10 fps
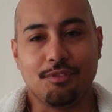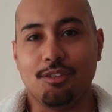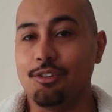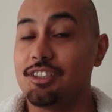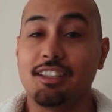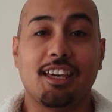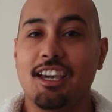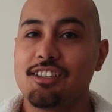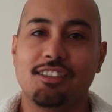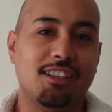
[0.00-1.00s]
Your
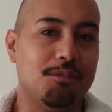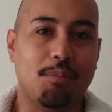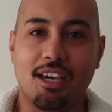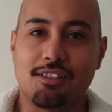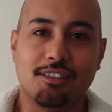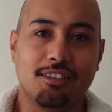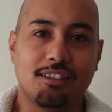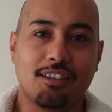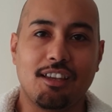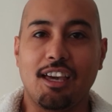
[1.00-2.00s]
dedication and passion
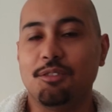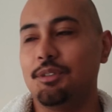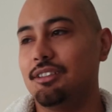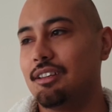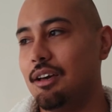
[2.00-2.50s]
has been